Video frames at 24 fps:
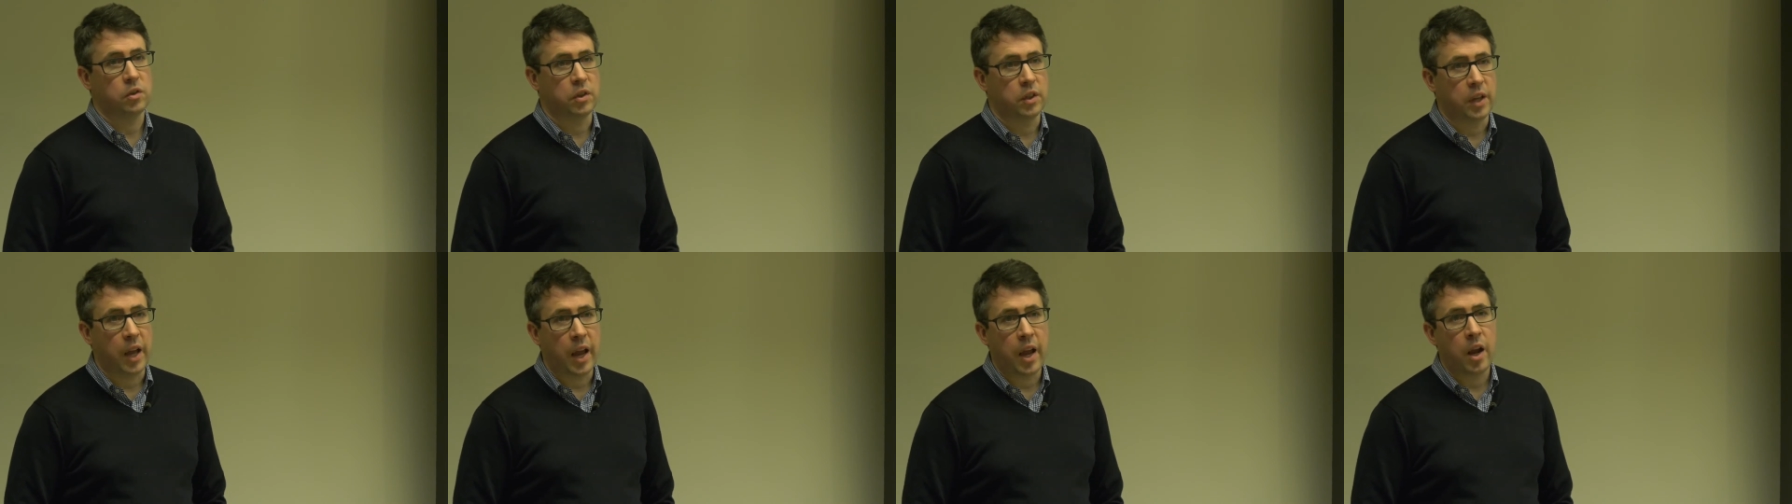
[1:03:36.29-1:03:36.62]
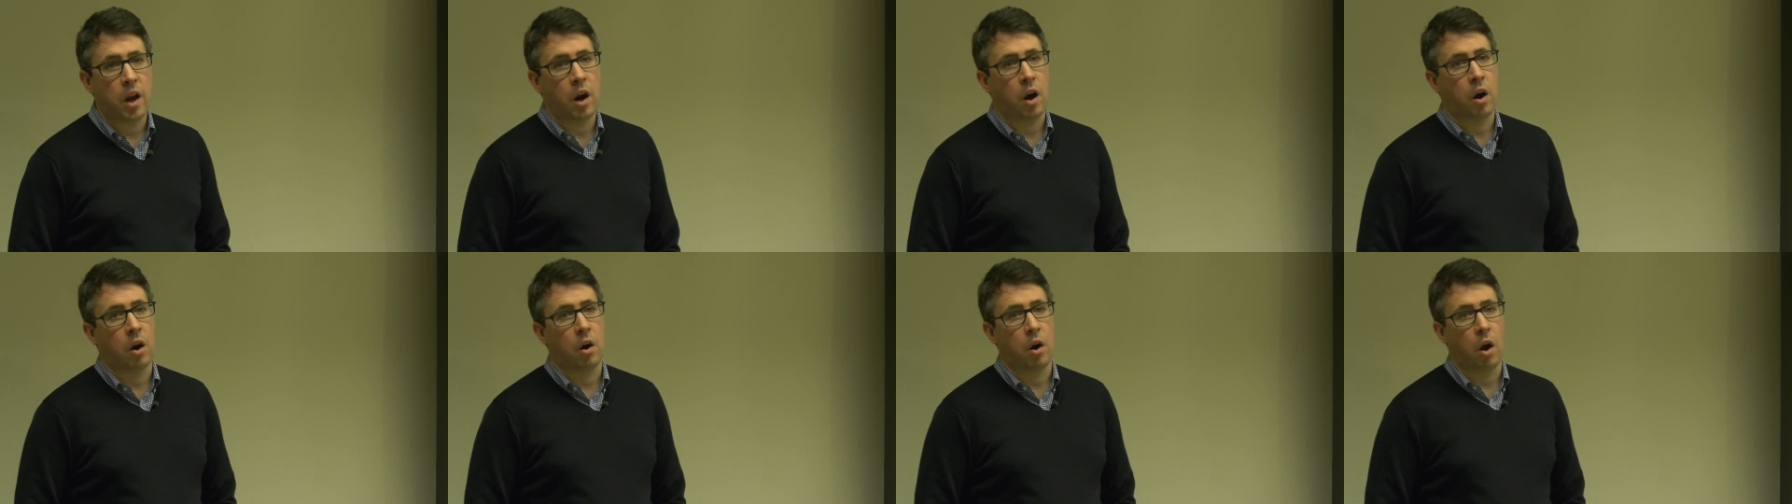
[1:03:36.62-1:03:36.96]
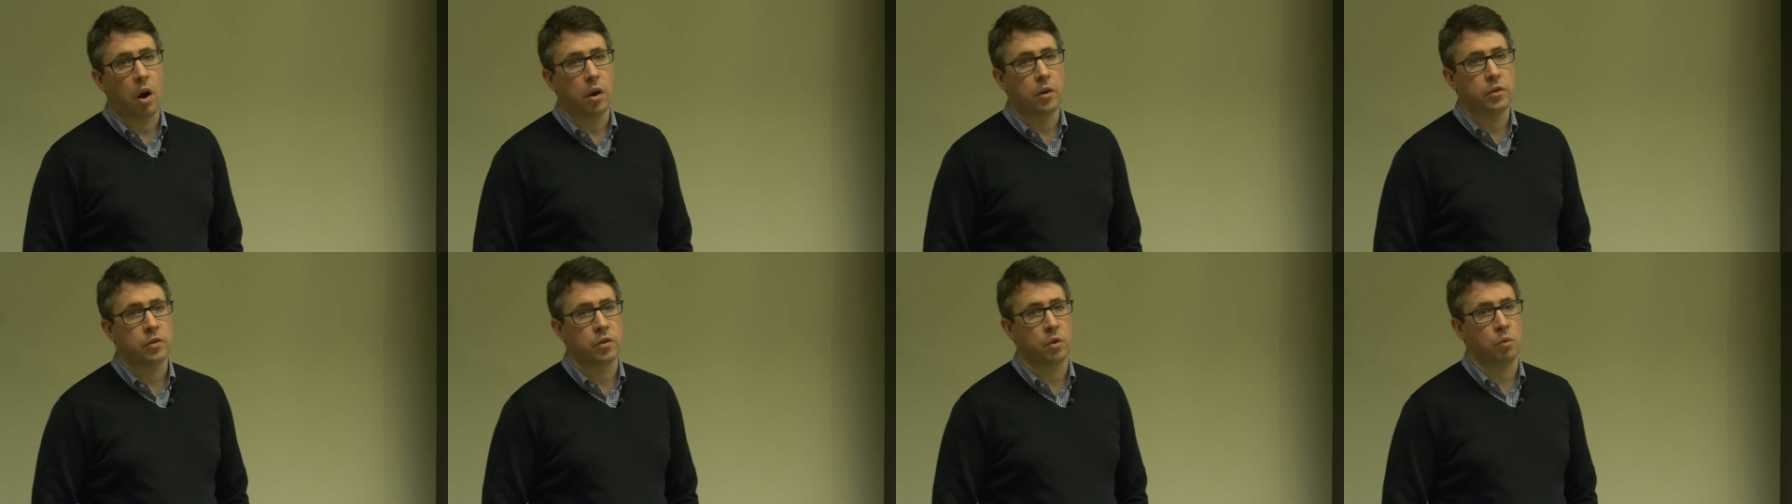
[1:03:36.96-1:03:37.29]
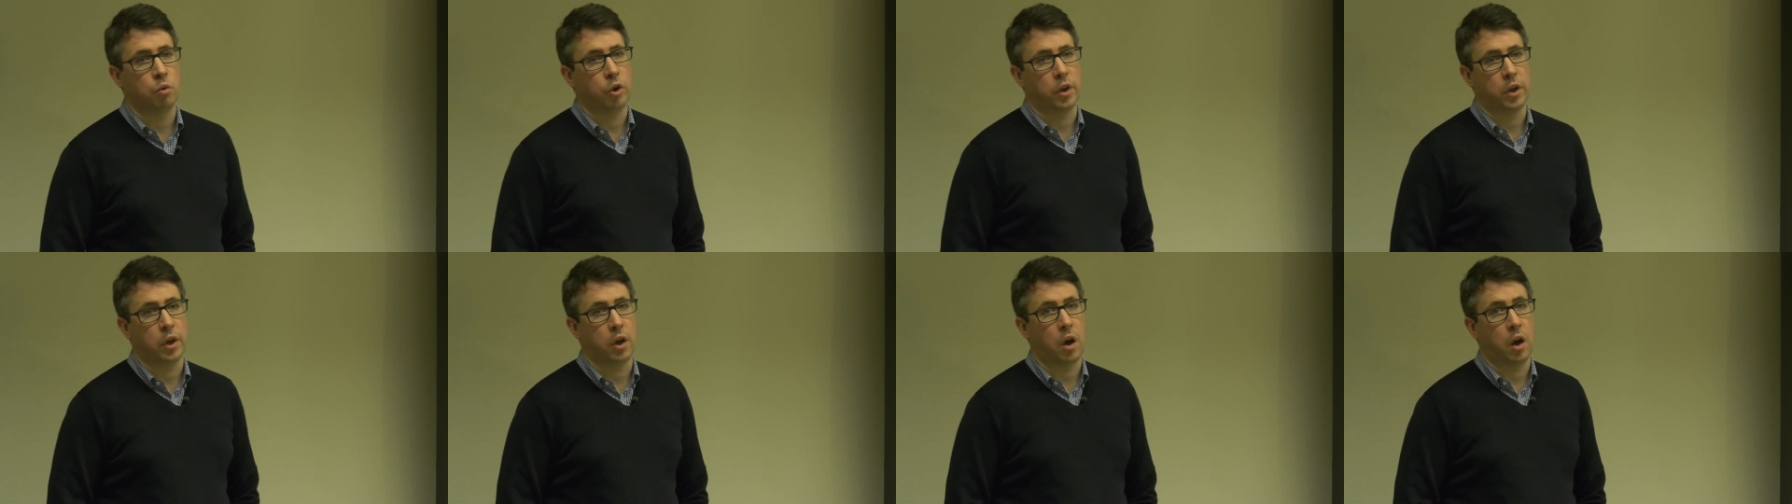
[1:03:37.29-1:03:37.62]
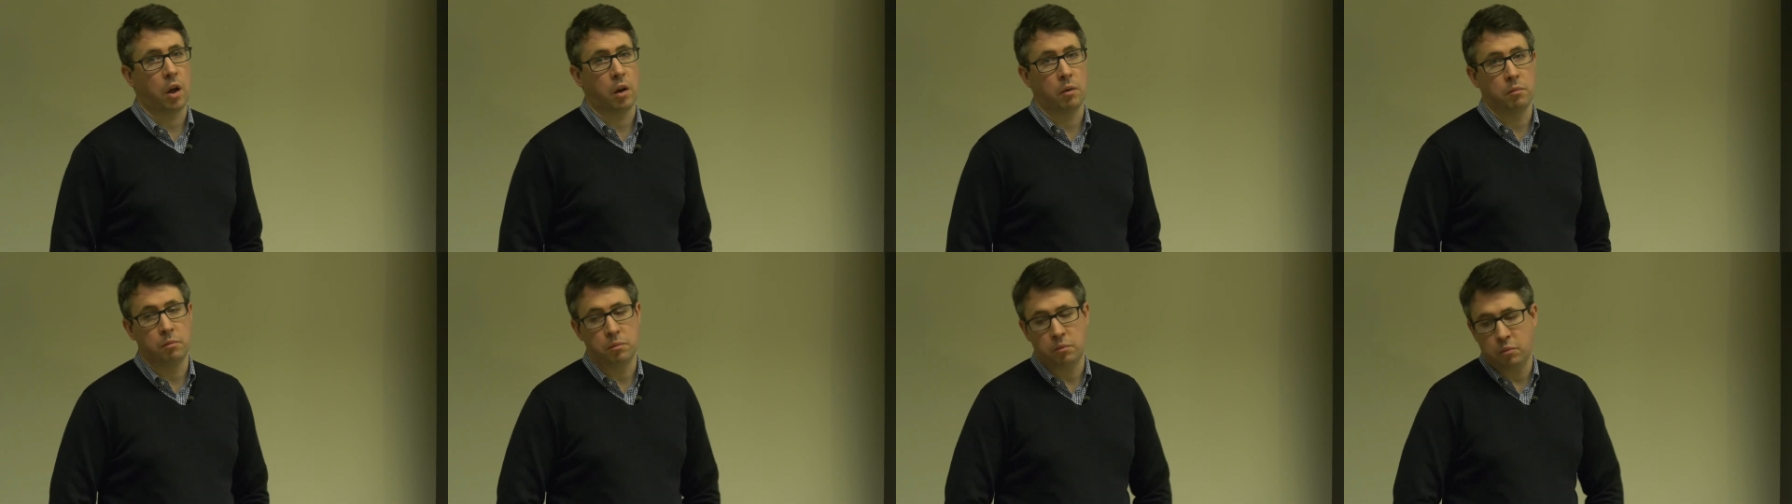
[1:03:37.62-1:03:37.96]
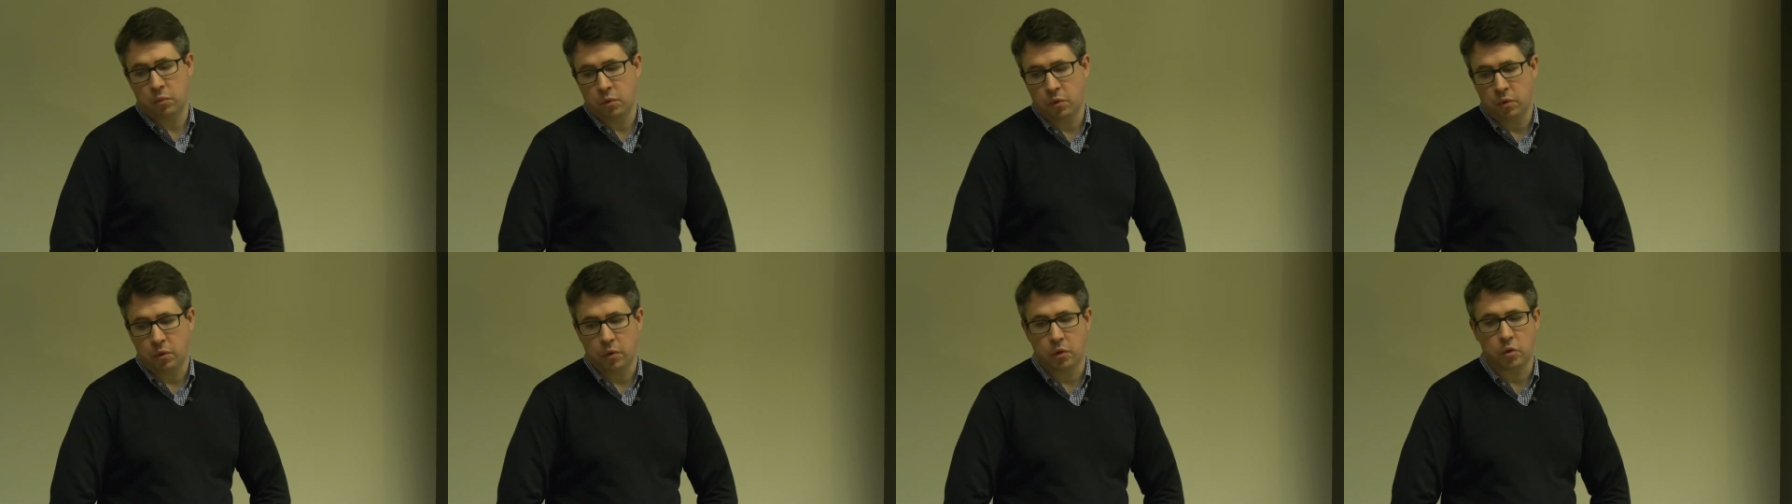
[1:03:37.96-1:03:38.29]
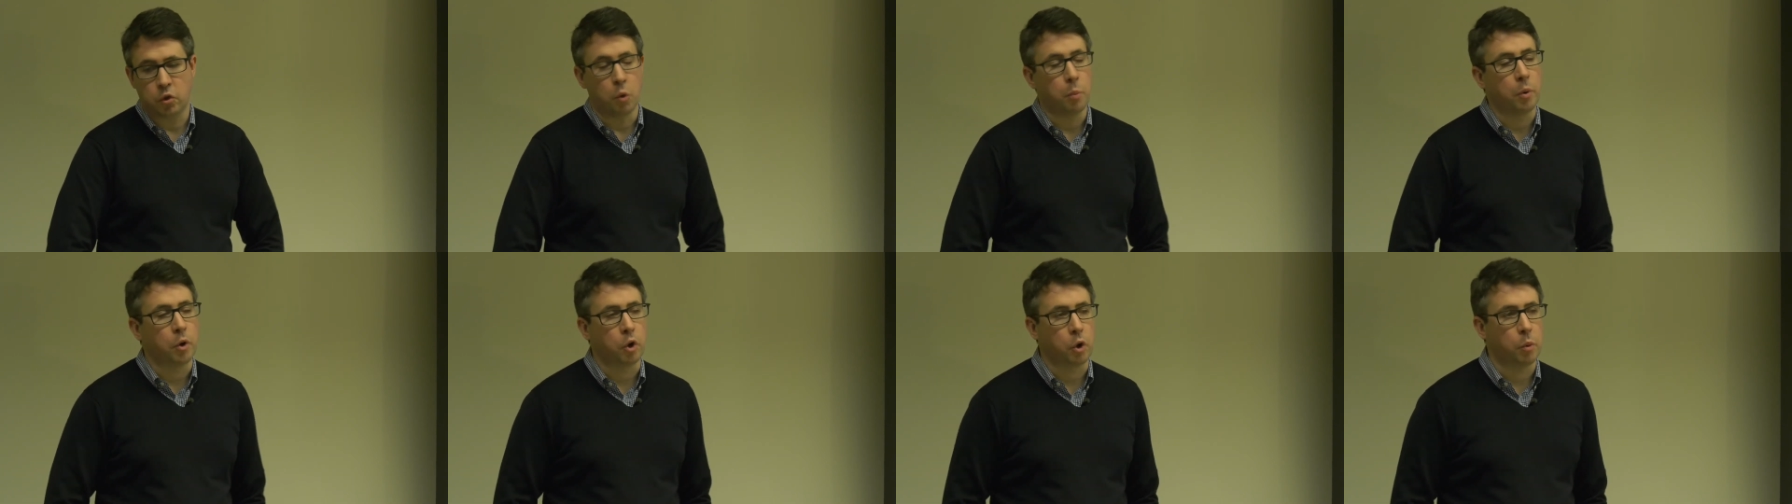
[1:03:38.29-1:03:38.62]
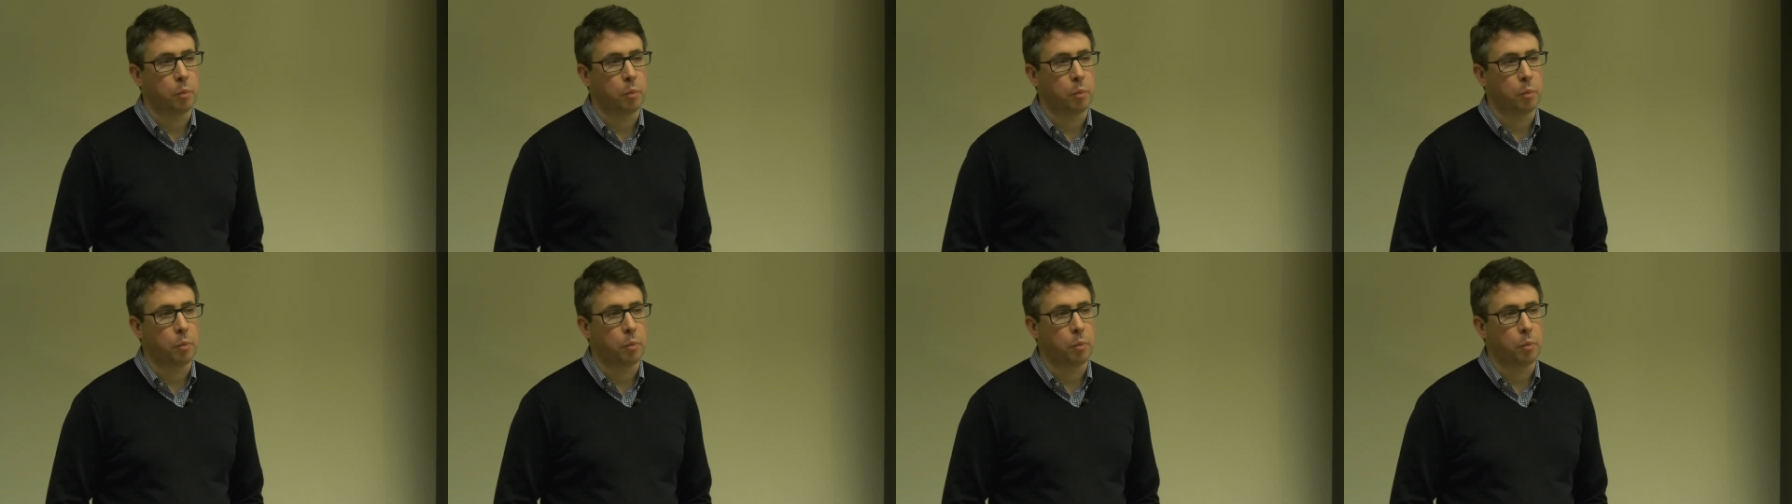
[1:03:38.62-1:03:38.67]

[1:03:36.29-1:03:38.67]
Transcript: I try to run around for a few minutes and